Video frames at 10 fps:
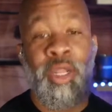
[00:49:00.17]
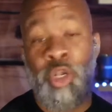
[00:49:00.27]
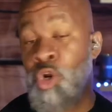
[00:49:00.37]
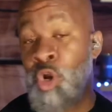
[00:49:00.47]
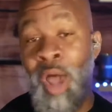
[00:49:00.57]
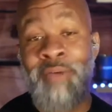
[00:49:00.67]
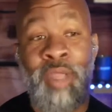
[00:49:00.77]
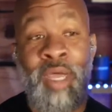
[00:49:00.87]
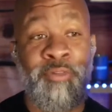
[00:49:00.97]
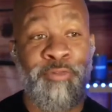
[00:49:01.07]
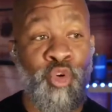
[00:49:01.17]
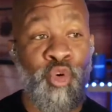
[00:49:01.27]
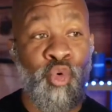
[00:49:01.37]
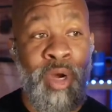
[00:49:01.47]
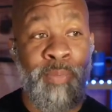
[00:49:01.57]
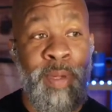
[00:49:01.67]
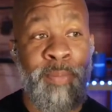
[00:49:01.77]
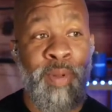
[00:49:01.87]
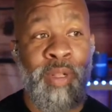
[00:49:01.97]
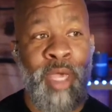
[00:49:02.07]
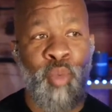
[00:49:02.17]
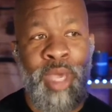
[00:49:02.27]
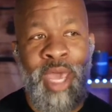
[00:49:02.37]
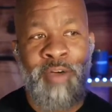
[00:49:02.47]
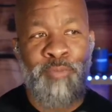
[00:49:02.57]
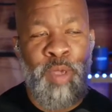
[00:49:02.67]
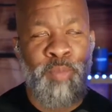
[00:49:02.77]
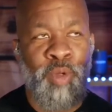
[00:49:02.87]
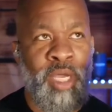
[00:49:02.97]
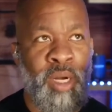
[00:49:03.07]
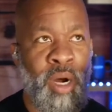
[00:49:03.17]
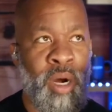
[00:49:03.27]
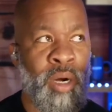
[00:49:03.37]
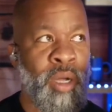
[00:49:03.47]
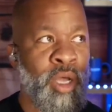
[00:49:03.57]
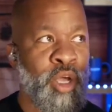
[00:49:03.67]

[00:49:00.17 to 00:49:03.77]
yeah, no. I've done a few where people, like, we have people in our